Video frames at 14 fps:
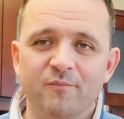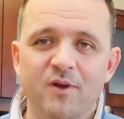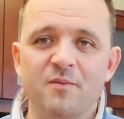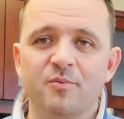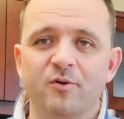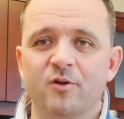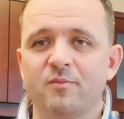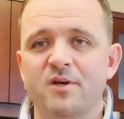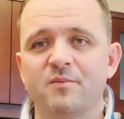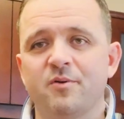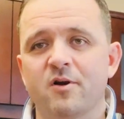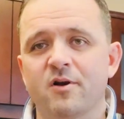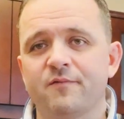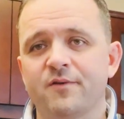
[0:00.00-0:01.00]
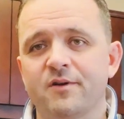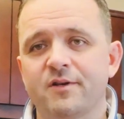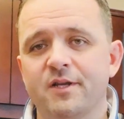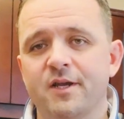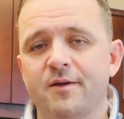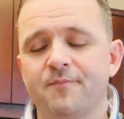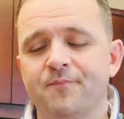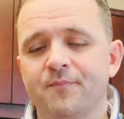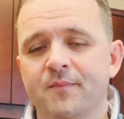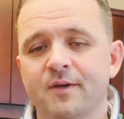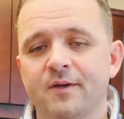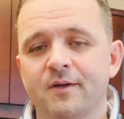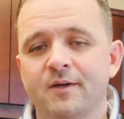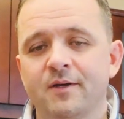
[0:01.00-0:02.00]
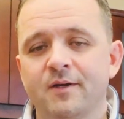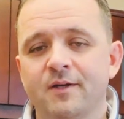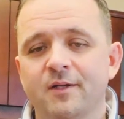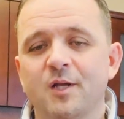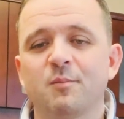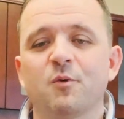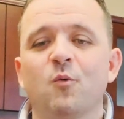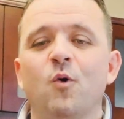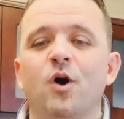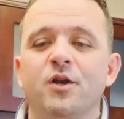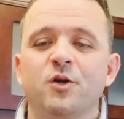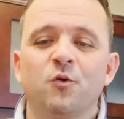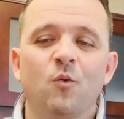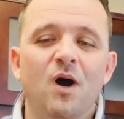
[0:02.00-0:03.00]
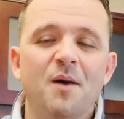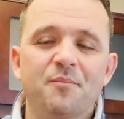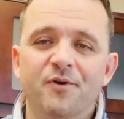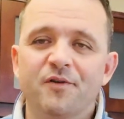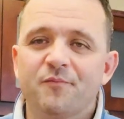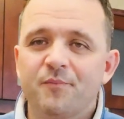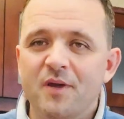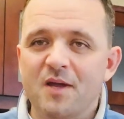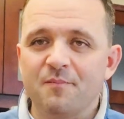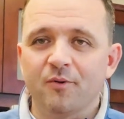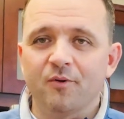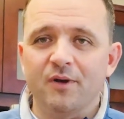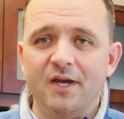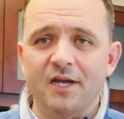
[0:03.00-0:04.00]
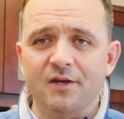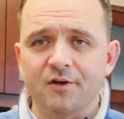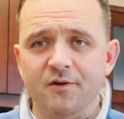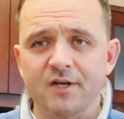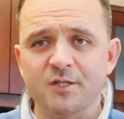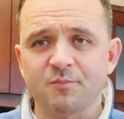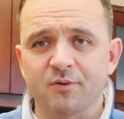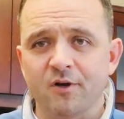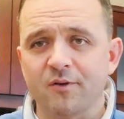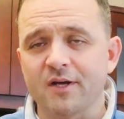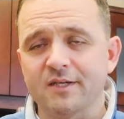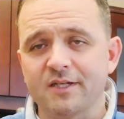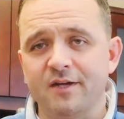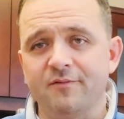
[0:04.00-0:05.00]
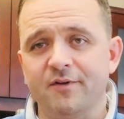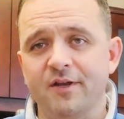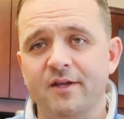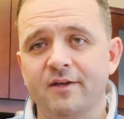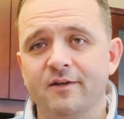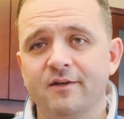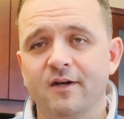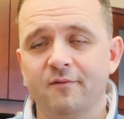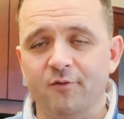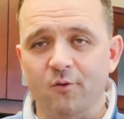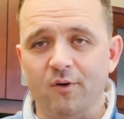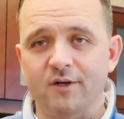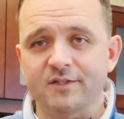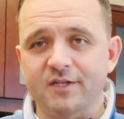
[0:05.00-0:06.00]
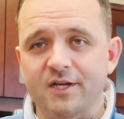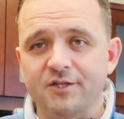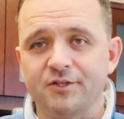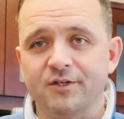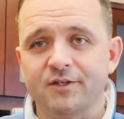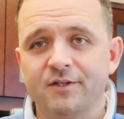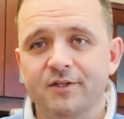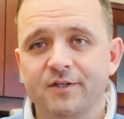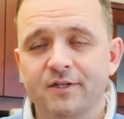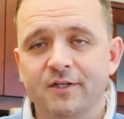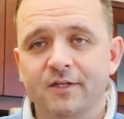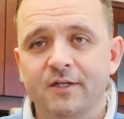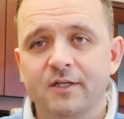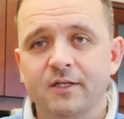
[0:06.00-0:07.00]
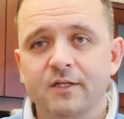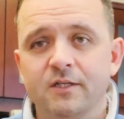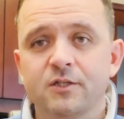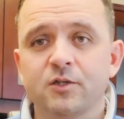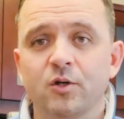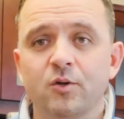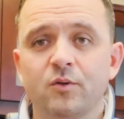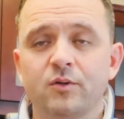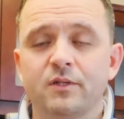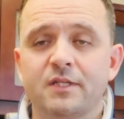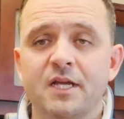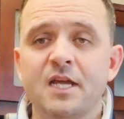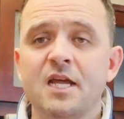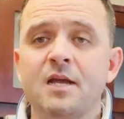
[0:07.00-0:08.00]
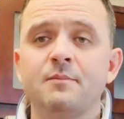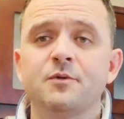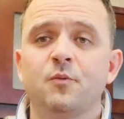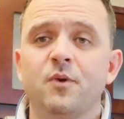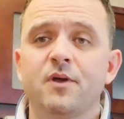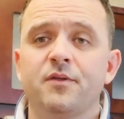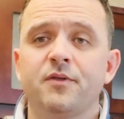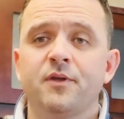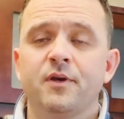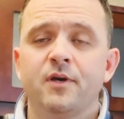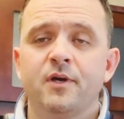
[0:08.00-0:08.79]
people to be a part of their team? Number one, cooperative people increase productivity of an organization. So teams with